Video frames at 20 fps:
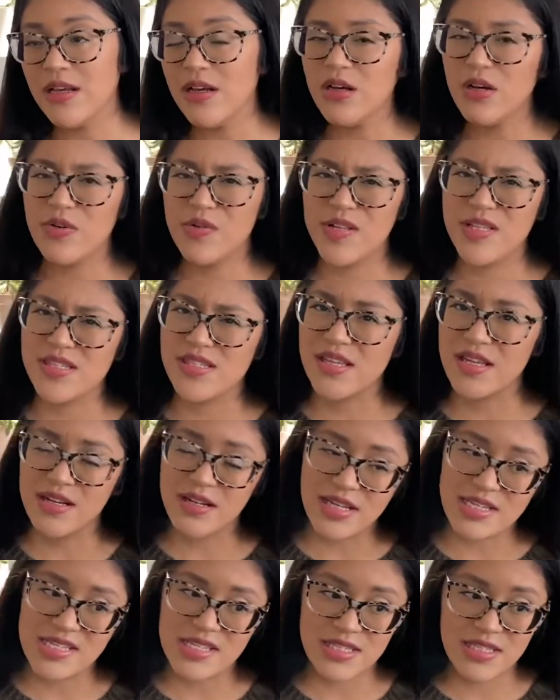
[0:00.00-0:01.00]
oh, it's not
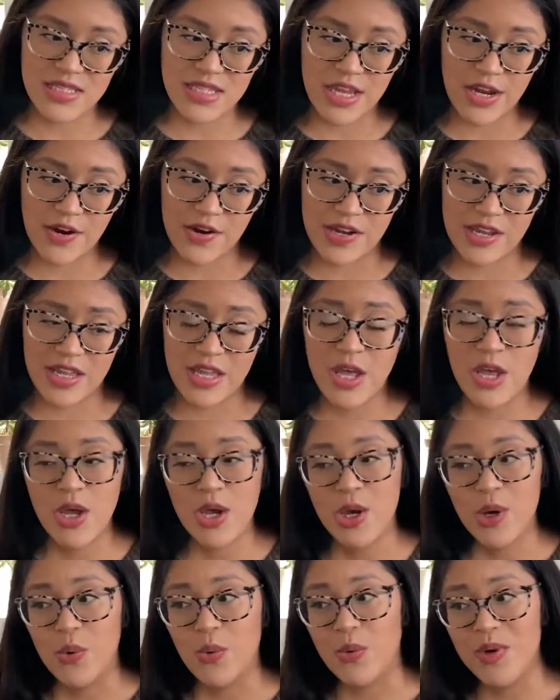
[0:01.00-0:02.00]
necessary,
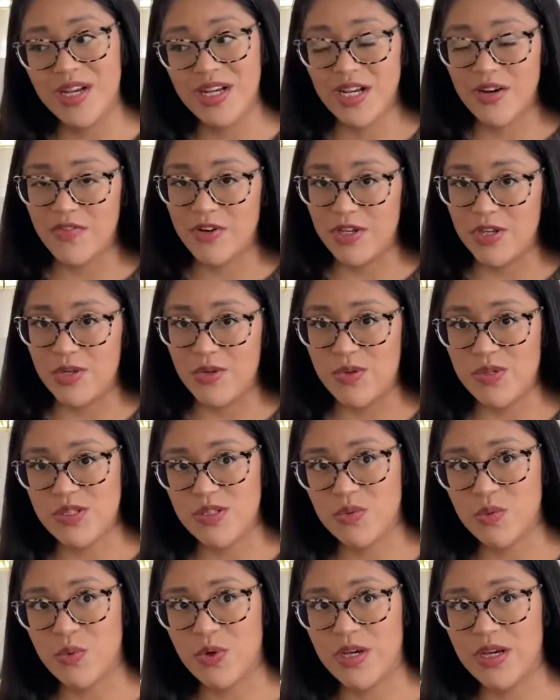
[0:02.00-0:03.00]
we never
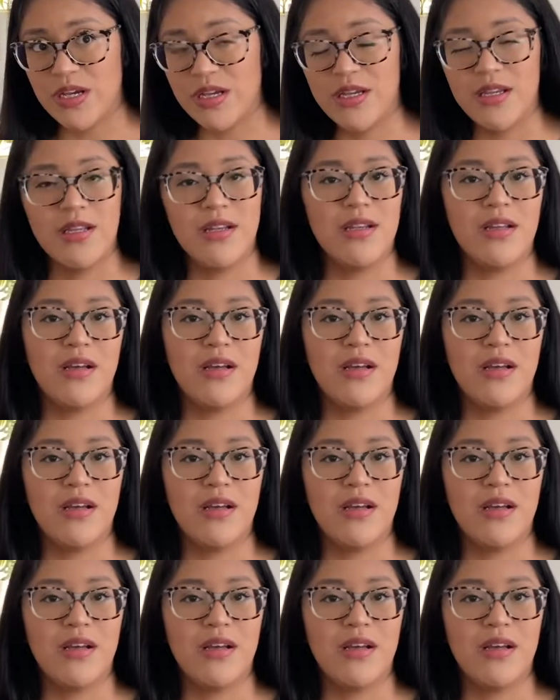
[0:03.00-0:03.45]
used one,